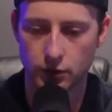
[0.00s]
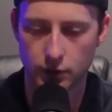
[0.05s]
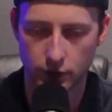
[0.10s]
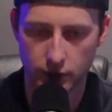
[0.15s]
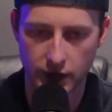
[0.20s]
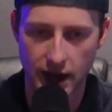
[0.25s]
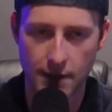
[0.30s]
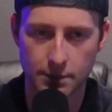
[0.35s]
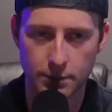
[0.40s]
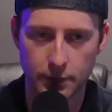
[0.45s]

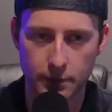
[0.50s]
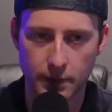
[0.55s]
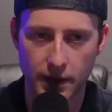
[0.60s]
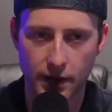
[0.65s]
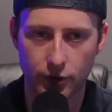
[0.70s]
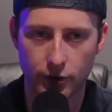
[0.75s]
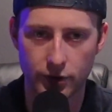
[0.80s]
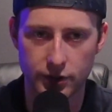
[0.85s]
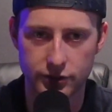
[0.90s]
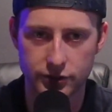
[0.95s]

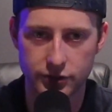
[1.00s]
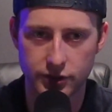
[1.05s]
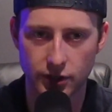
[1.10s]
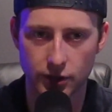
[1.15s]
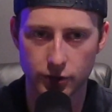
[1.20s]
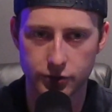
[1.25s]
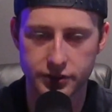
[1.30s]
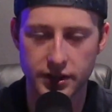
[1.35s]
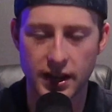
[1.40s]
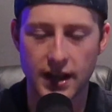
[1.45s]
complementary
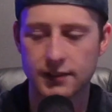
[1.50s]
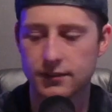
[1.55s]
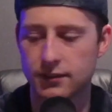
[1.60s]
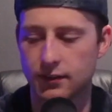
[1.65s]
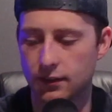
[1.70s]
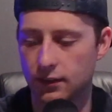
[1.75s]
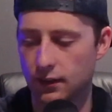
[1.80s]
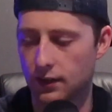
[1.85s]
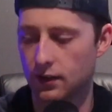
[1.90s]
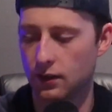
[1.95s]
skill sets,
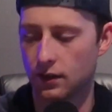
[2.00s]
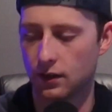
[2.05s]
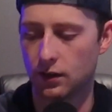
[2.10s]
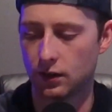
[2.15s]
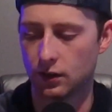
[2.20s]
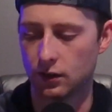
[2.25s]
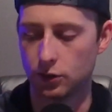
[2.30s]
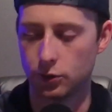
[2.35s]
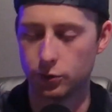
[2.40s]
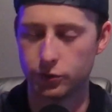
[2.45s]
and
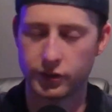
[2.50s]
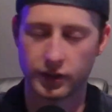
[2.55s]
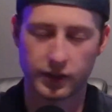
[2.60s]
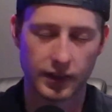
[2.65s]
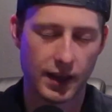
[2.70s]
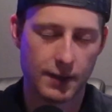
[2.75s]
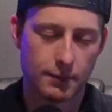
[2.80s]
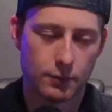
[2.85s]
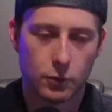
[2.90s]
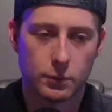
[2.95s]
losing
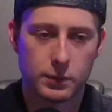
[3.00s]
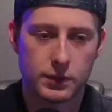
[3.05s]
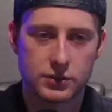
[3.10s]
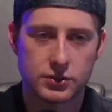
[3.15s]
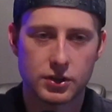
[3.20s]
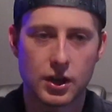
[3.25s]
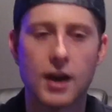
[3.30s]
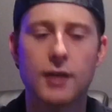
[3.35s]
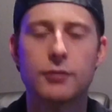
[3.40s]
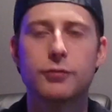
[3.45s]
them will be
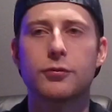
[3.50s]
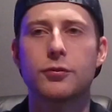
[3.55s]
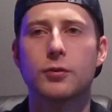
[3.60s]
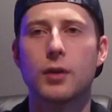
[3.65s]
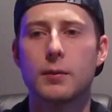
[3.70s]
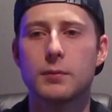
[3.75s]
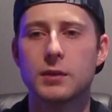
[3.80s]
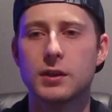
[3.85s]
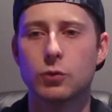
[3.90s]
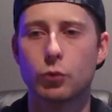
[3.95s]
tough.
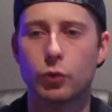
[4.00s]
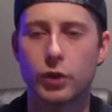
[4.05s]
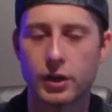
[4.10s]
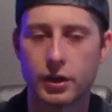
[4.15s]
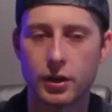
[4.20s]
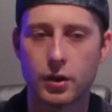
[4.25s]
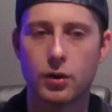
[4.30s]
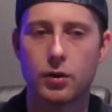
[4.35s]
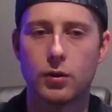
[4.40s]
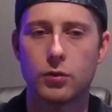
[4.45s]
I mean,
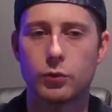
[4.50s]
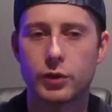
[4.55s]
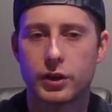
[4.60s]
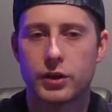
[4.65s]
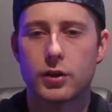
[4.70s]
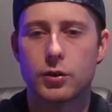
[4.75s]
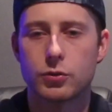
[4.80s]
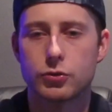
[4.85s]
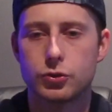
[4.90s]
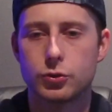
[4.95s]

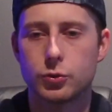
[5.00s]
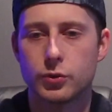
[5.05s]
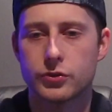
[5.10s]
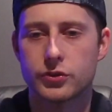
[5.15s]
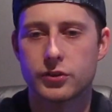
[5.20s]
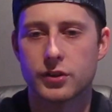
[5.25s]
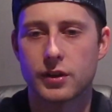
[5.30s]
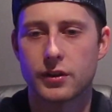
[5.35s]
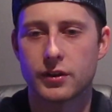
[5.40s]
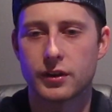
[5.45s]
Ringo too
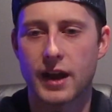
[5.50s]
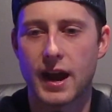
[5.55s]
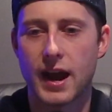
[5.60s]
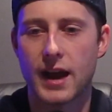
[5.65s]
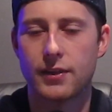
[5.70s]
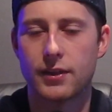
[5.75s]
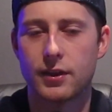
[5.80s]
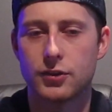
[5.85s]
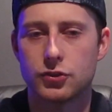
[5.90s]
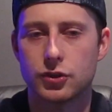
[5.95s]
is another
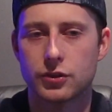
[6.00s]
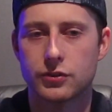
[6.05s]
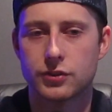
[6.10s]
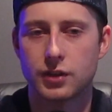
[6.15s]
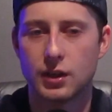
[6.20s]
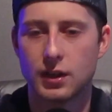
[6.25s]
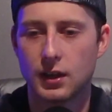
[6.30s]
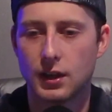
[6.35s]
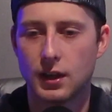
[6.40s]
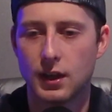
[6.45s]
guy that
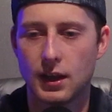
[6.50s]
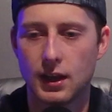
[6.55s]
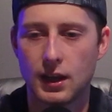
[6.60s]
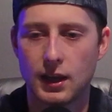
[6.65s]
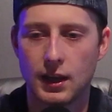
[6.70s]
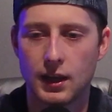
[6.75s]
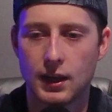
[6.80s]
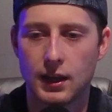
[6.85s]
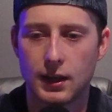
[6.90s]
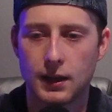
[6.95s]
just,
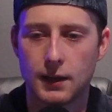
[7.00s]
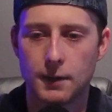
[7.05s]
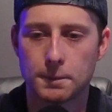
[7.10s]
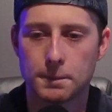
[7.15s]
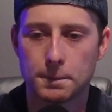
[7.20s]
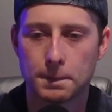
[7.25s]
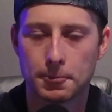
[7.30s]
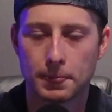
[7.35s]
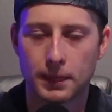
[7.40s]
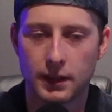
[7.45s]

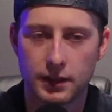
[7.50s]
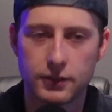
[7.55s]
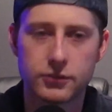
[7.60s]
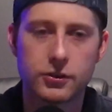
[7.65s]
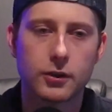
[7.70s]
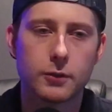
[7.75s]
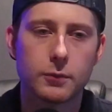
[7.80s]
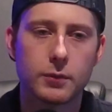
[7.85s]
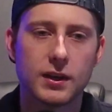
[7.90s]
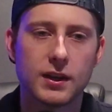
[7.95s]
he's
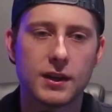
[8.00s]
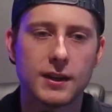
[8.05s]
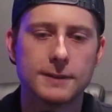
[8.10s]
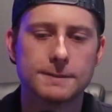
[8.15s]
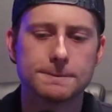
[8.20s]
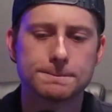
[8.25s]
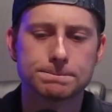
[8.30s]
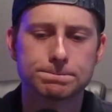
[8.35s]
going to be,